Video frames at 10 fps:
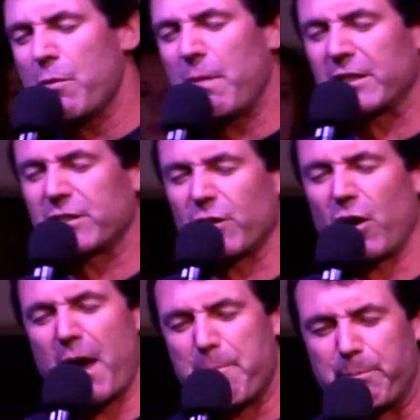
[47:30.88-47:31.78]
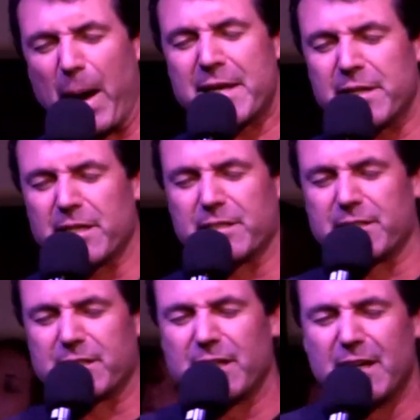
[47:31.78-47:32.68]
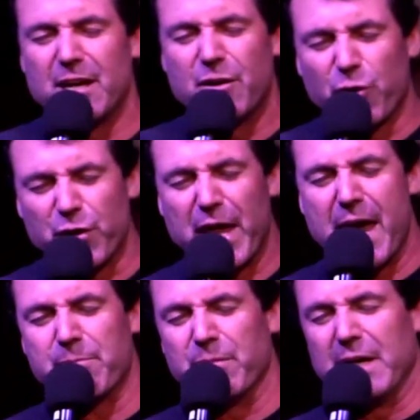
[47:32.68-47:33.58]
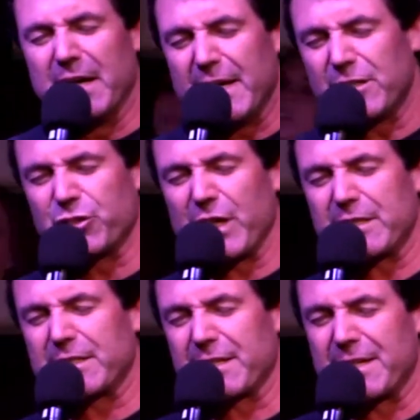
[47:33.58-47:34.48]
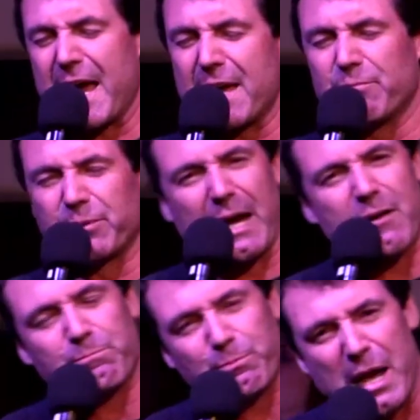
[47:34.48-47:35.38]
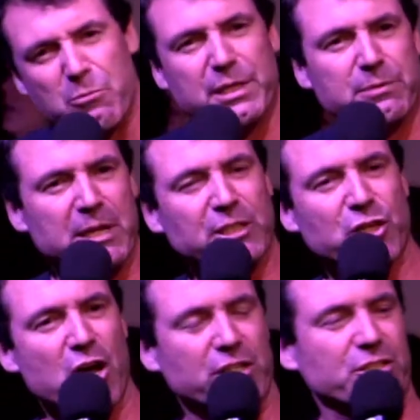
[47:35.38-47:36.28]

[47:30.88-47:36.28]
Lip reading: much abundance for them in Jesus' name. Come, pray with me, church.